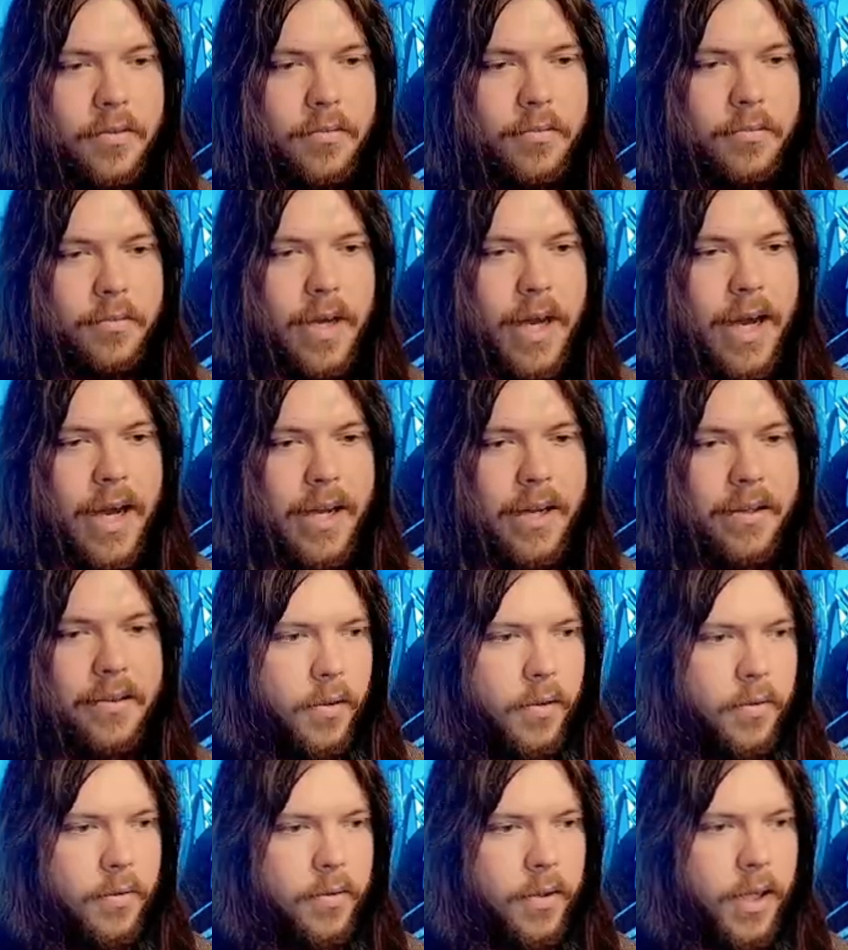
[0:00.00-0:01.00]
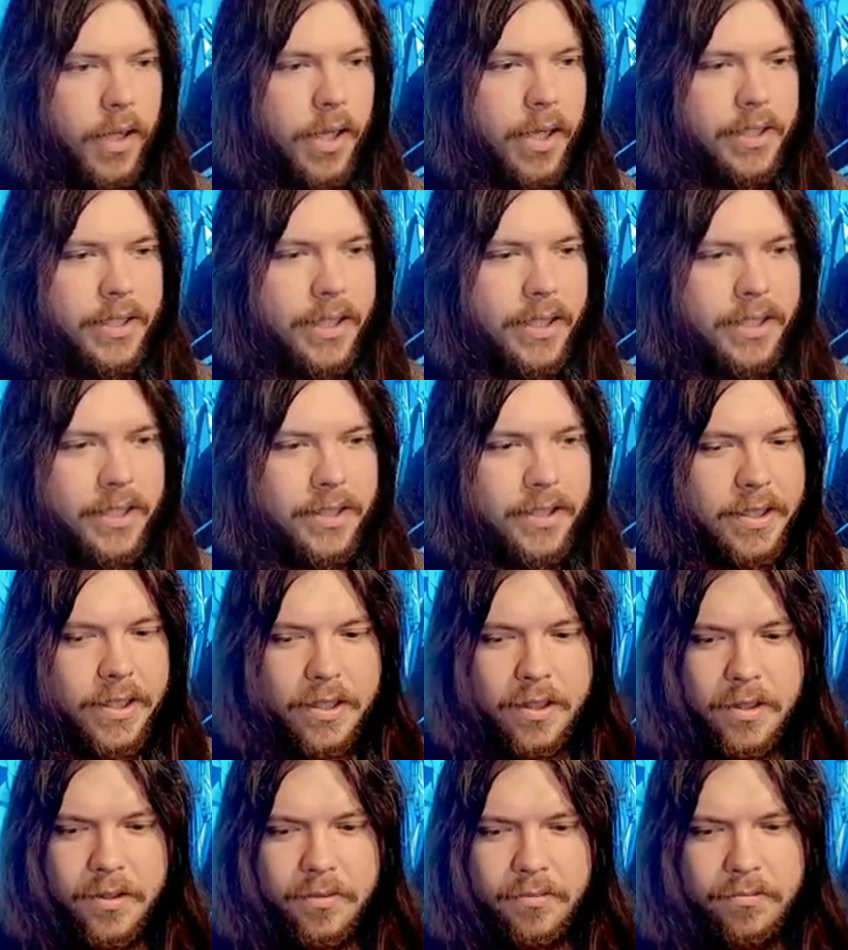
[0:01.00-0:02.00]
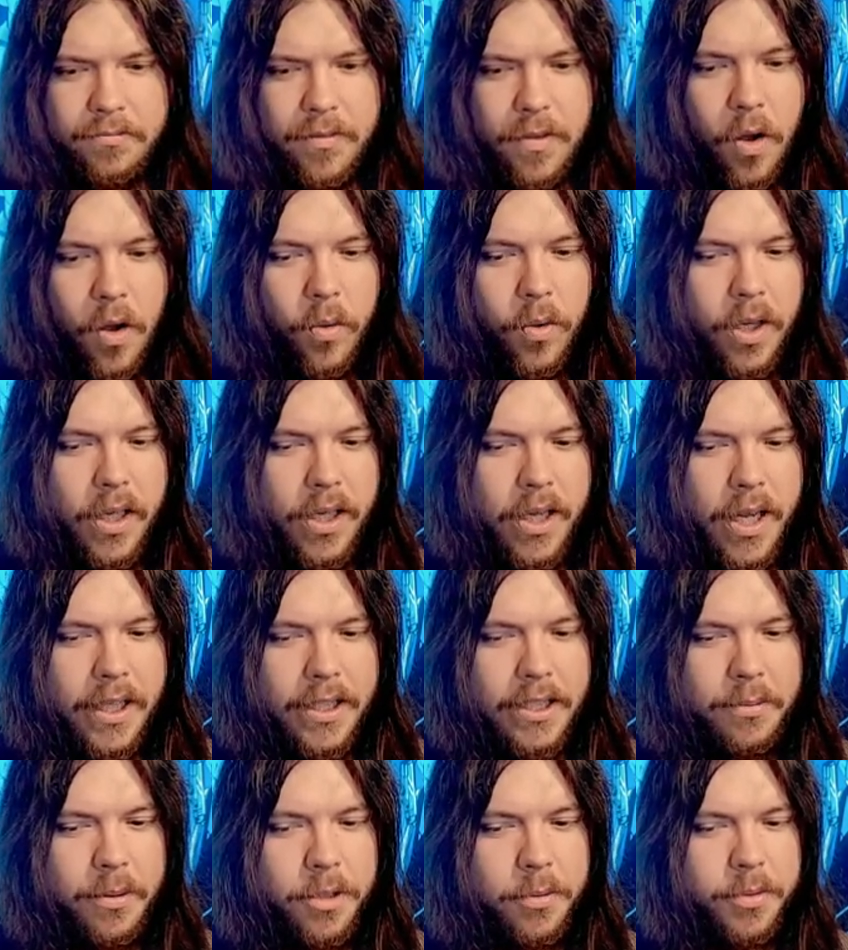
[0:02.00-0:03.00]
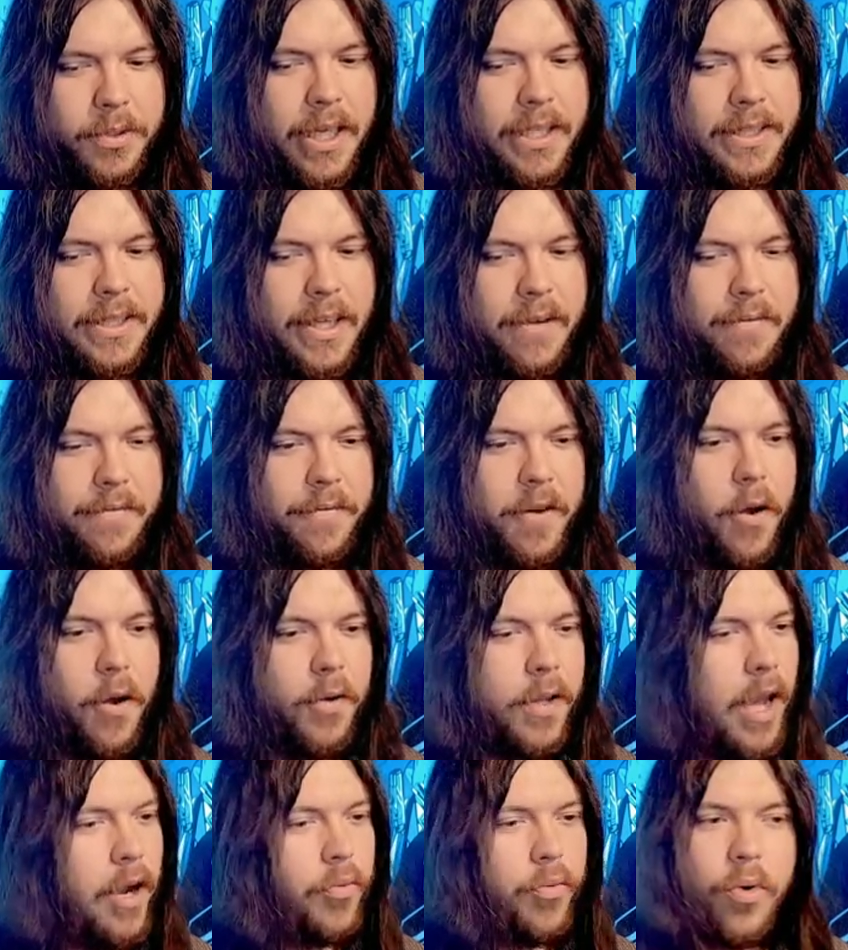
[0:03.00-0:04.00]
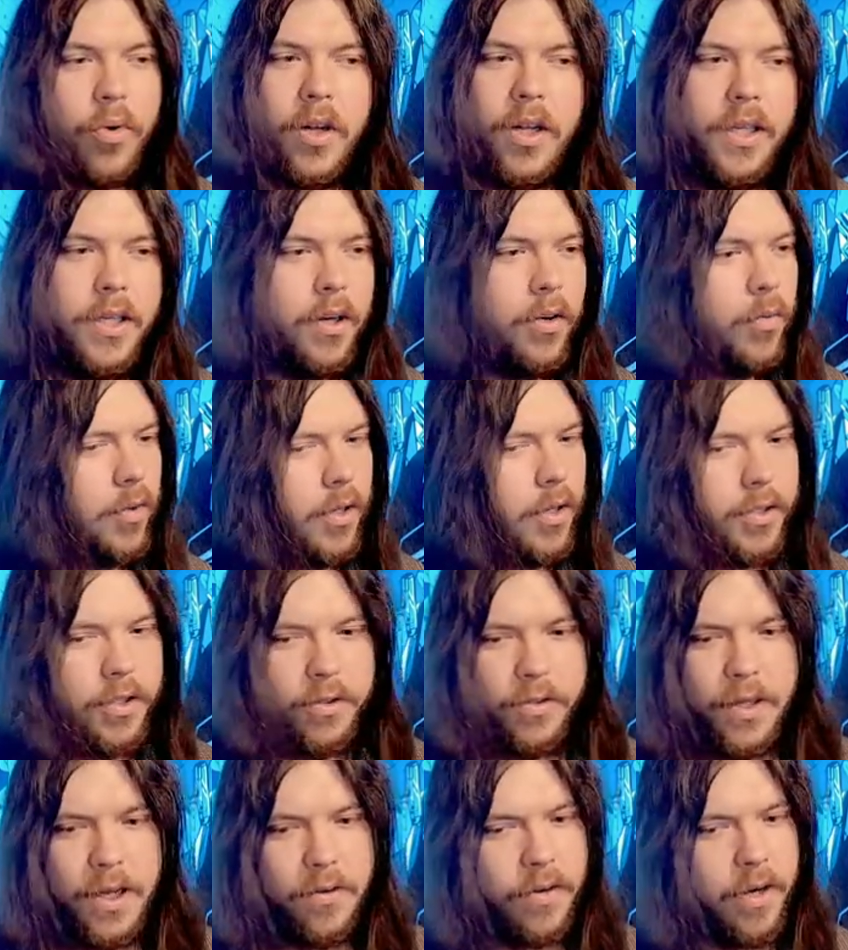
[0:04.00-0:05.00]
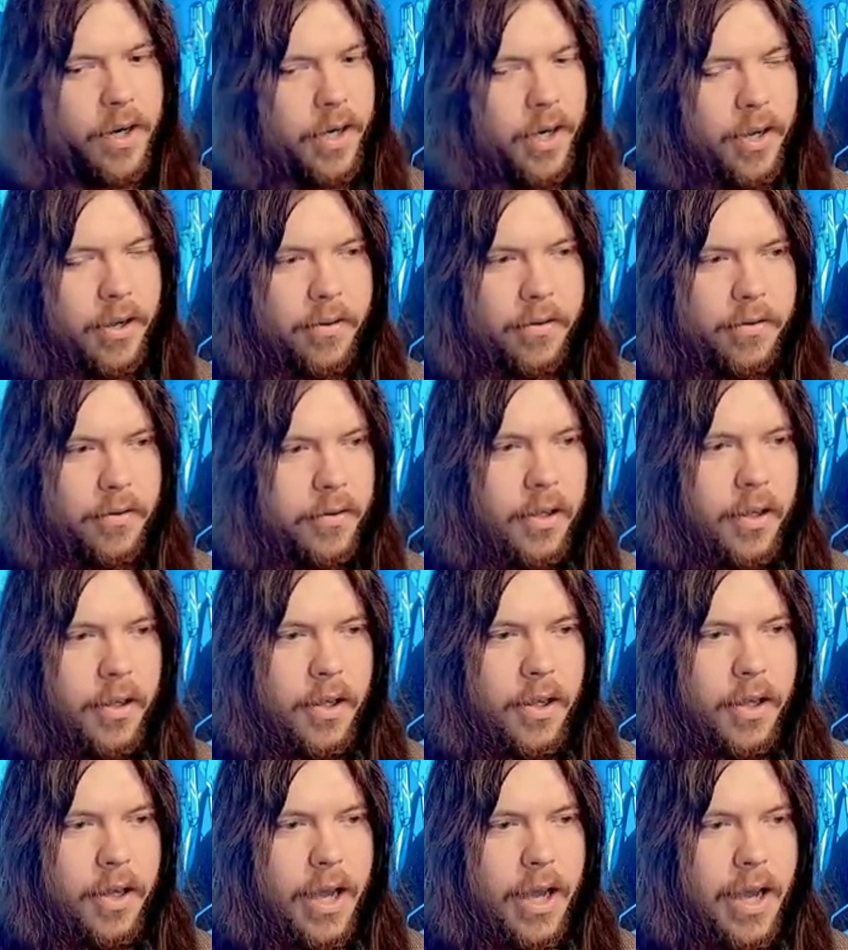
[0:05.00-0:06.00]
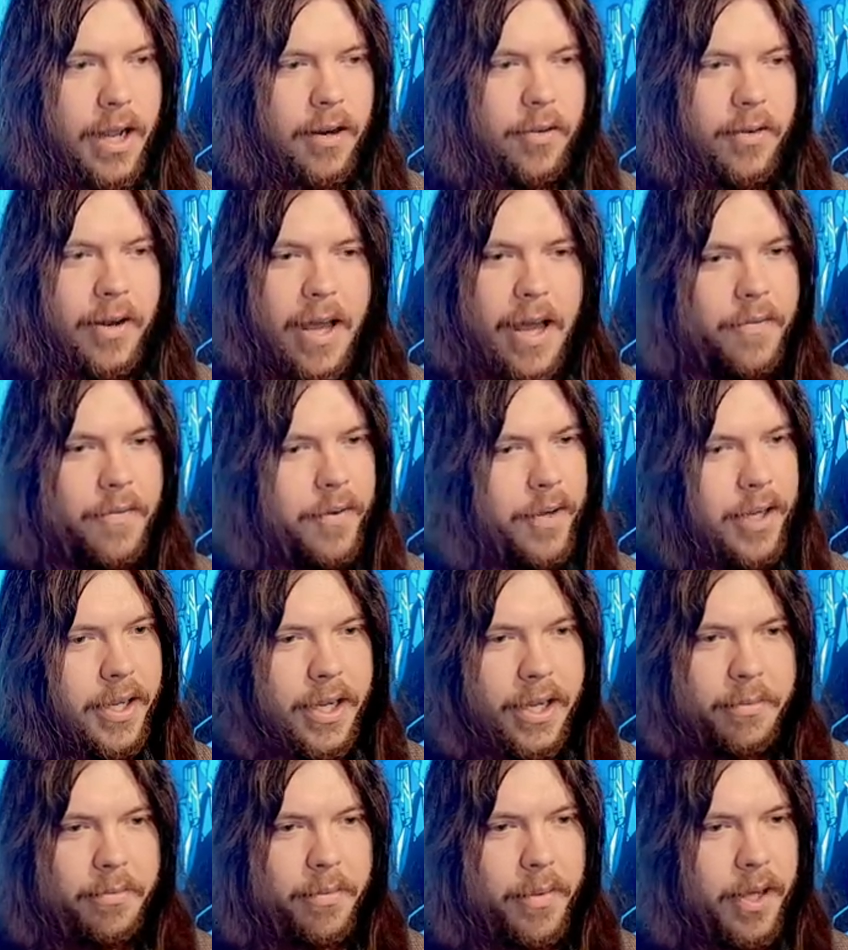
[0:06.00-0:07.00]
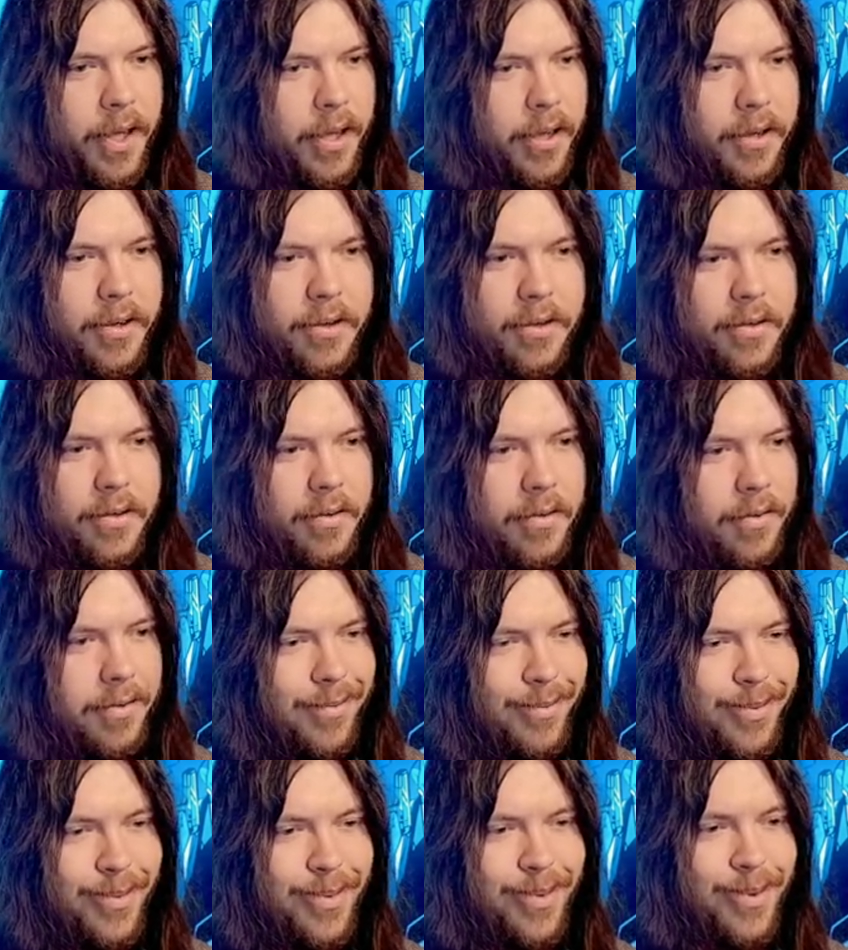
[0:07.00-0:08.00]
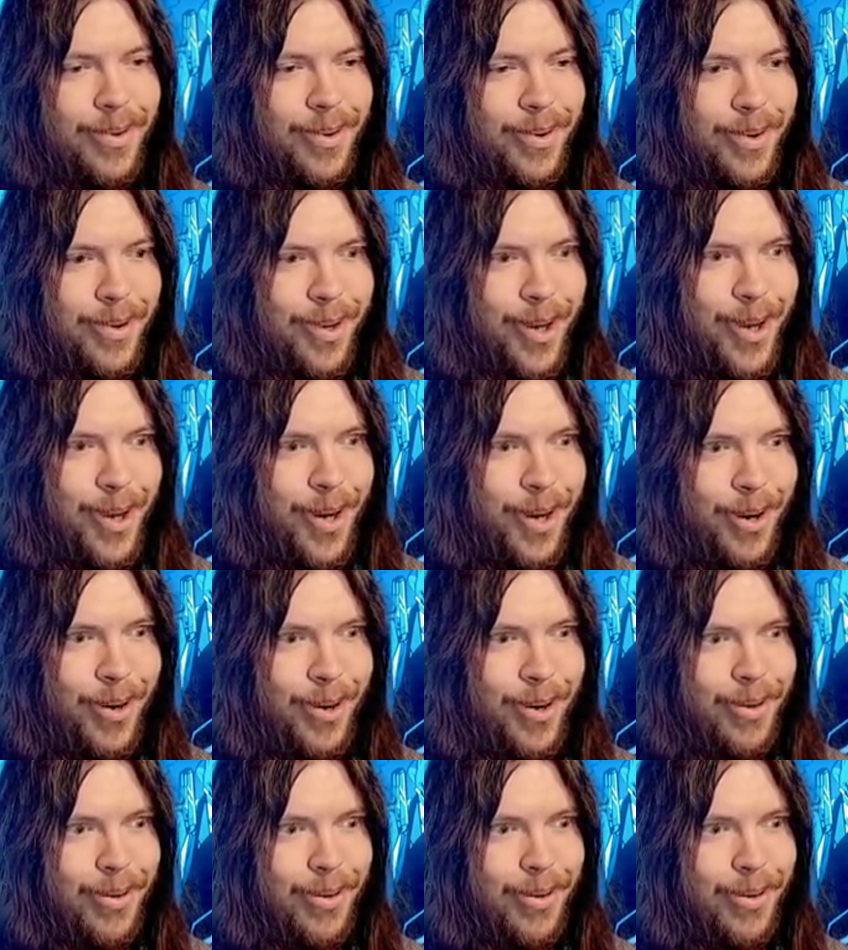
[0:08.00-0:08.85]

Bye. I guess this is the only next mission besides that phone. I really don't want to do that right now. I don't have it in me. Wow.